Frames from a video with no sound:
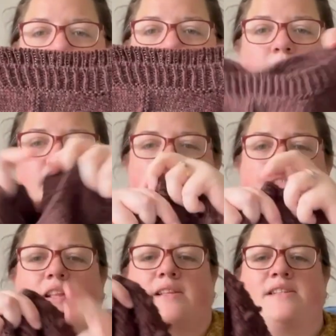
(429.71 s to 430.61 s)
bind
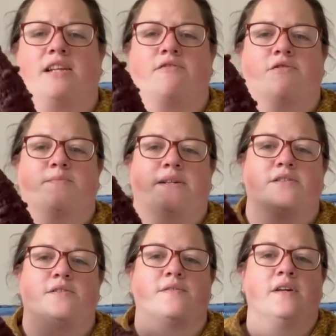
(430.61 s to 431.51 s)
off, Italian rolled bind
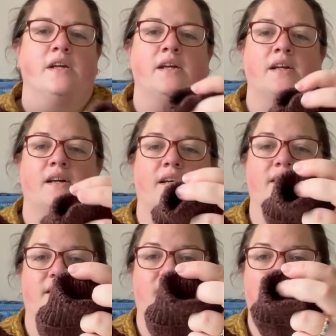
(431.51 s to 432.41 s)
off. I
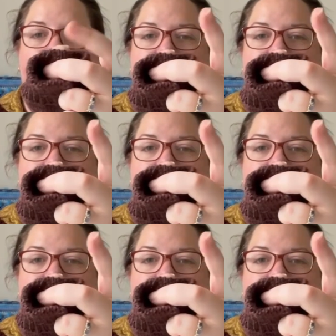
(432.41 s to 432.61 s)
did a